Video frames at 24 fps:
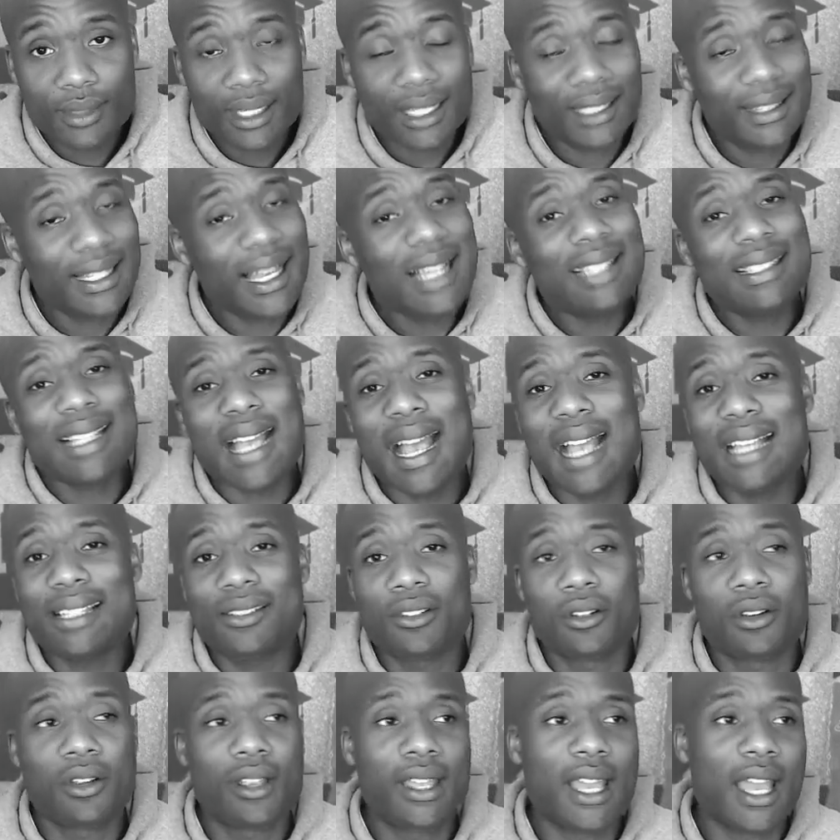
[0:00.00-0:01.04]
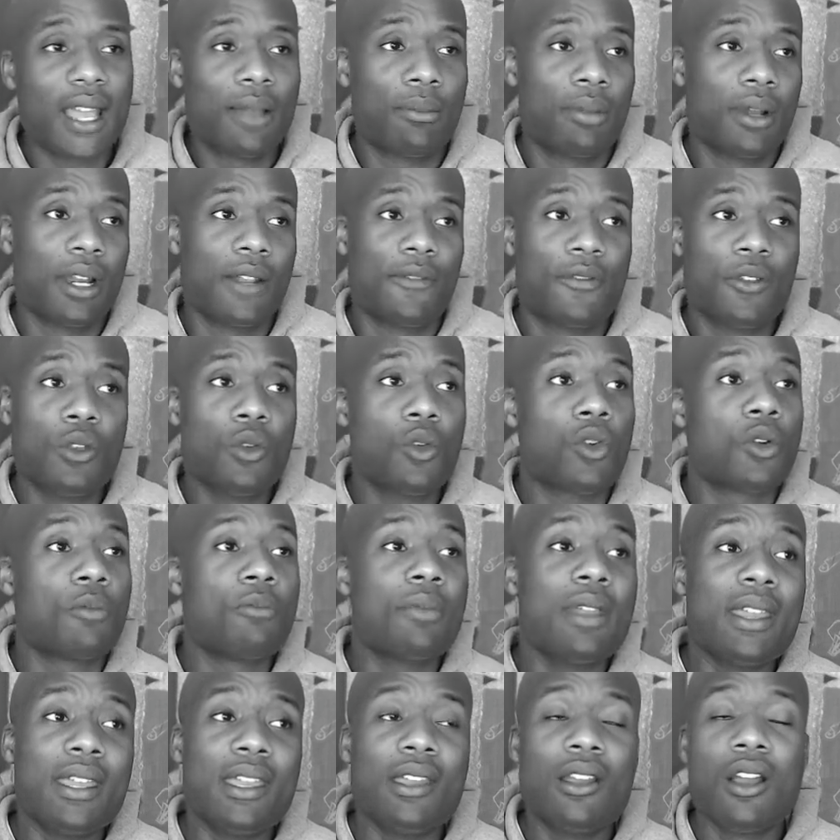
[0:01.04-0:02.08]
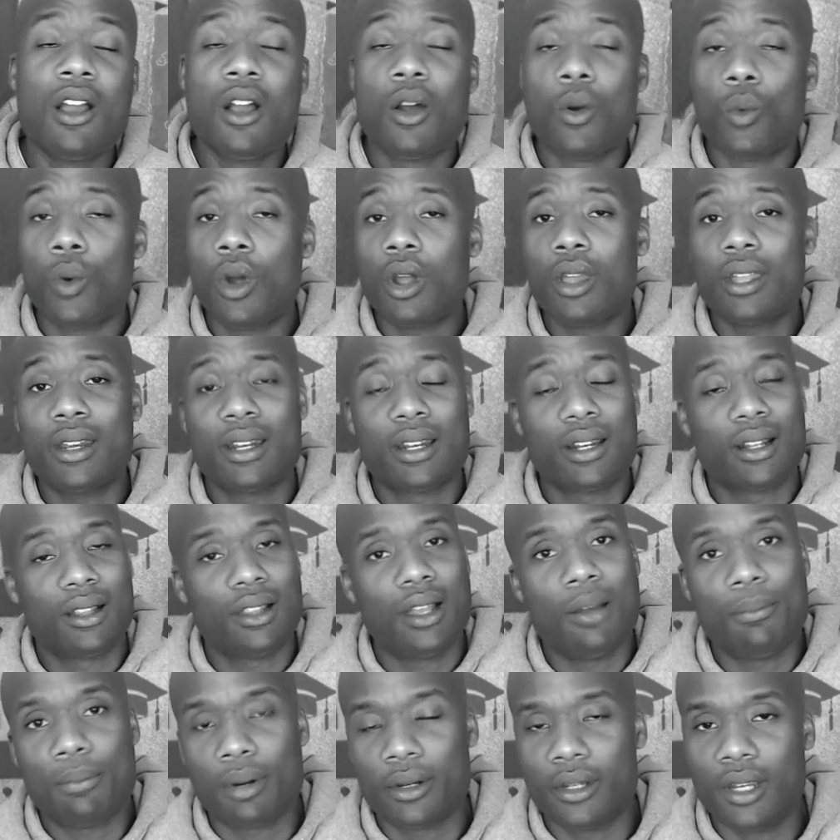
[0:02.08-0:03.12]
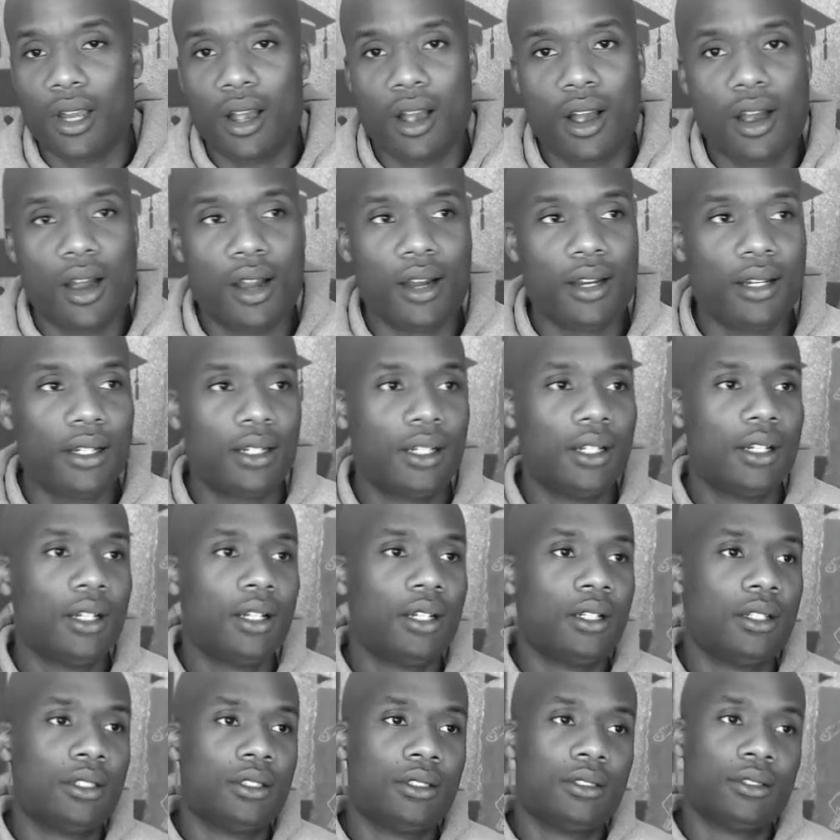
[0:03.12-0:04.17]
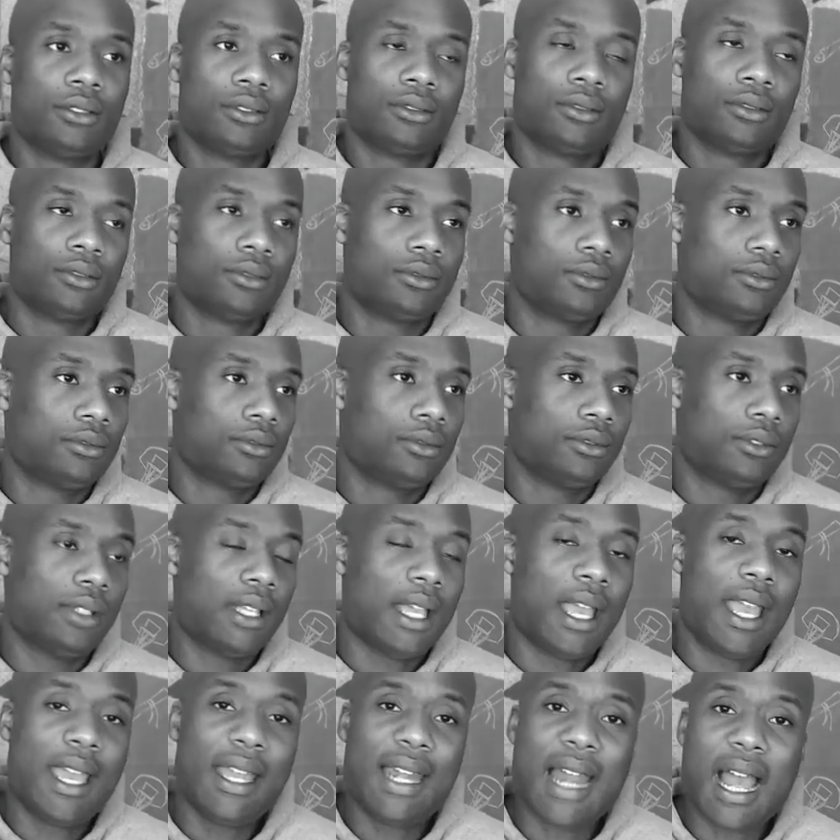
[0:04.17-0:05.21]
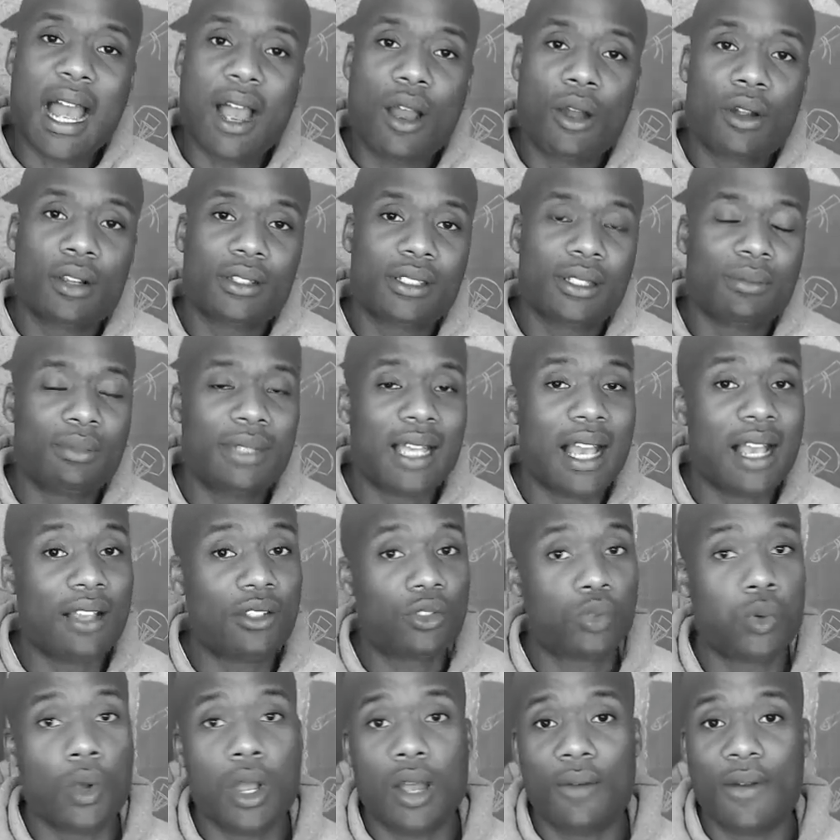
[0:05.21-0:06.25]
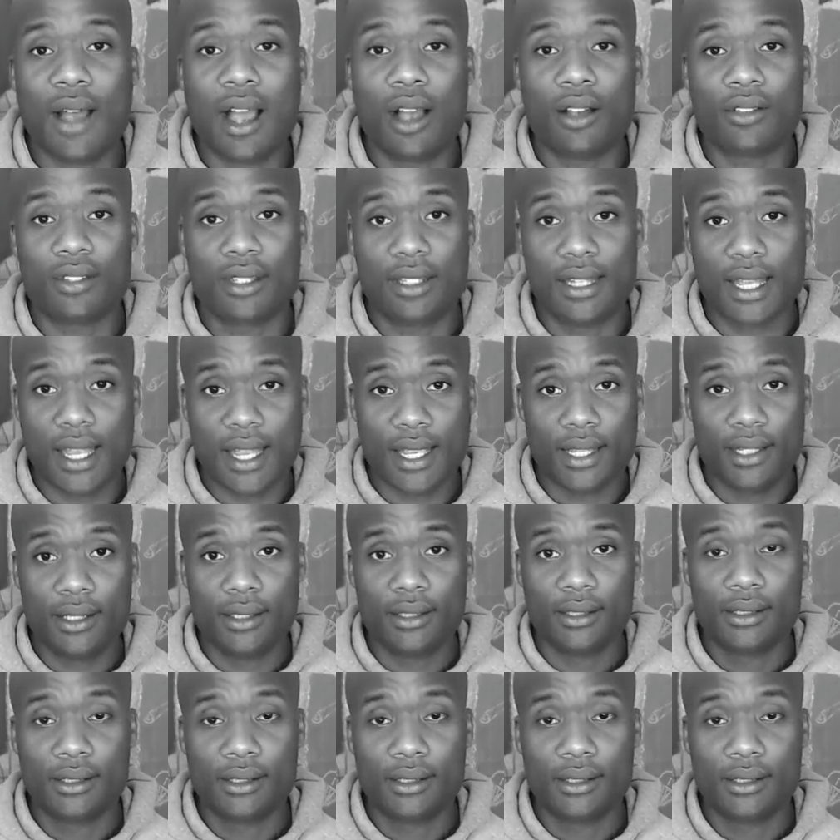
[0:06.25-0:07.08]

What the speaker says: That's icing on the cake. But if you were me, working in a lumber yard, 8 hours, sometimes 12 hours a day,